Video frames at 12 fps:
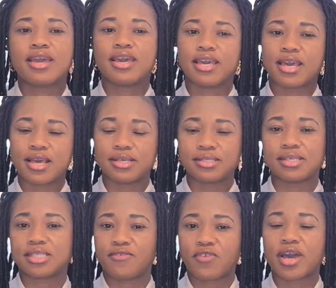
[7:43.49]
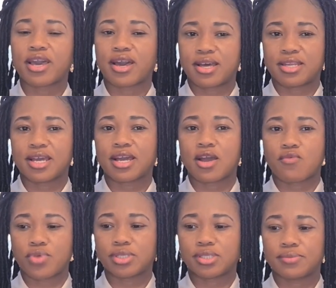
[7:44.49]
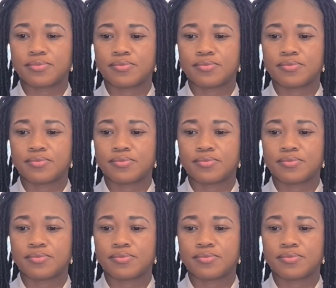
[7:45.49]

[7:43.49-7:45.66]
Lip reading: in case they suffer a cardiac arrest.